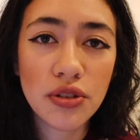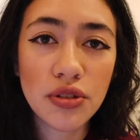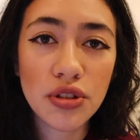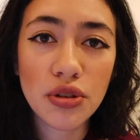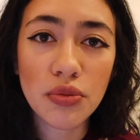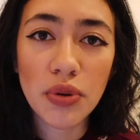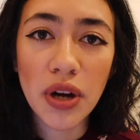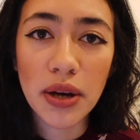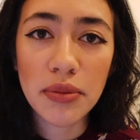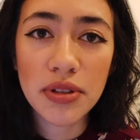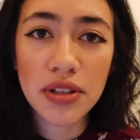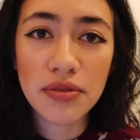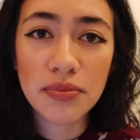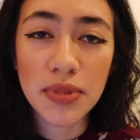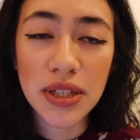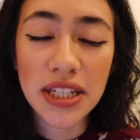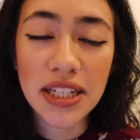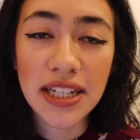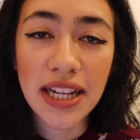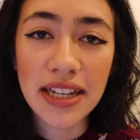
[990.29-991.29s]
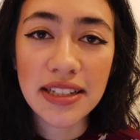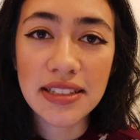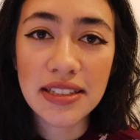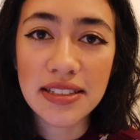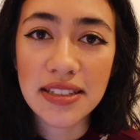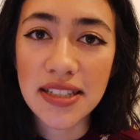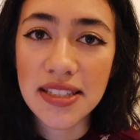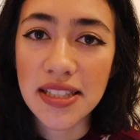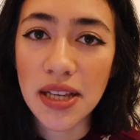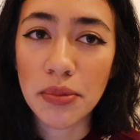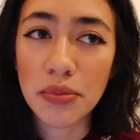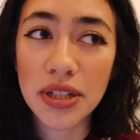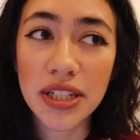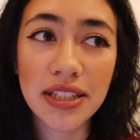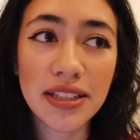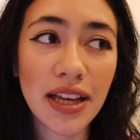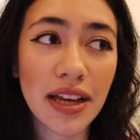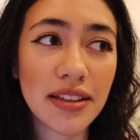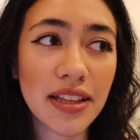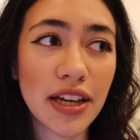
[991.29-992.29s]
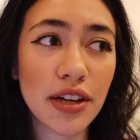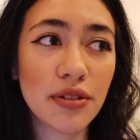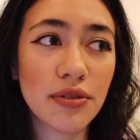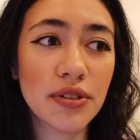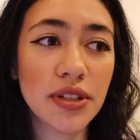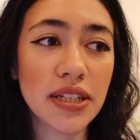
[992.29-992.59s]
you'll probably be connected to somebody that like